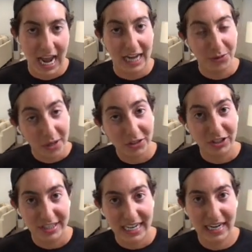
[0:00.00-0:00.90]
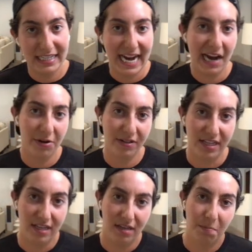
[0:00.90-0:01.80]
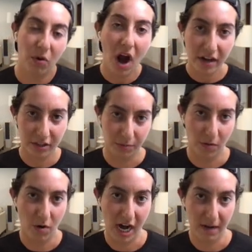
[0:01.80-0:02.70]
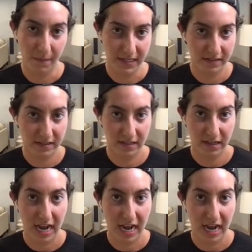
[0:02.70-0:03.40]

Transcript: and you understand how the product requirements